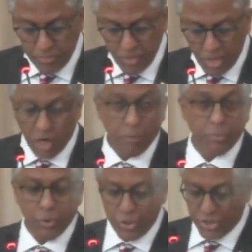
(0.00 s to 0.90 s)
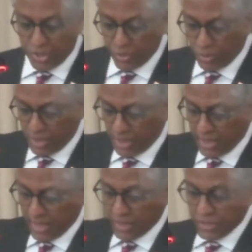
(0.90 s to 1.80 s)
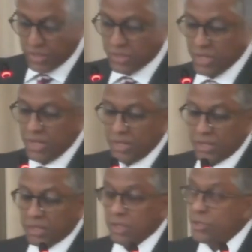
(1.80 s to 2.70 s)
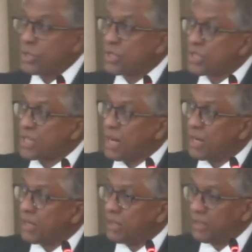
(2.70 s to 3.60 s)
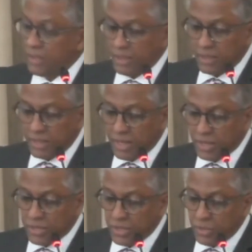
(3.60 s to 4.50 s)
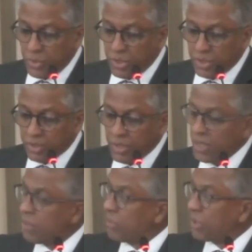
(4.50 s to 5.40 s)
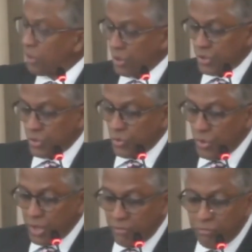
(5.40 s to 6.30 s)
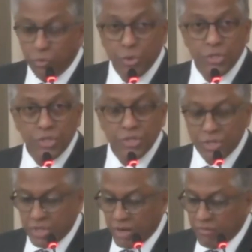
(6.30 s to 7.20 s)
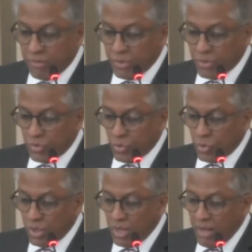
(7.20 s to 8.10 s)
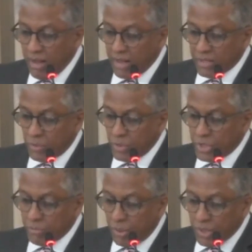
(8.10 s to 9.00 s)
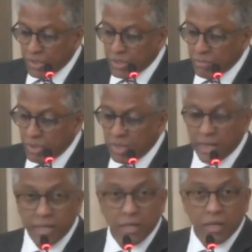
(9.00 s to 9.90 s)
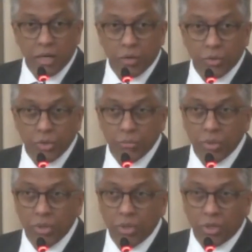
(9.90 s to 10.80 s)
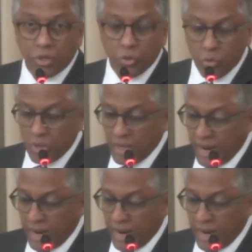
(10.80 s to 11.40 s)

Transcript: Our approach not only enhances the country's standing in the international arena, but also reinforces this government's role as a responsible and accountable global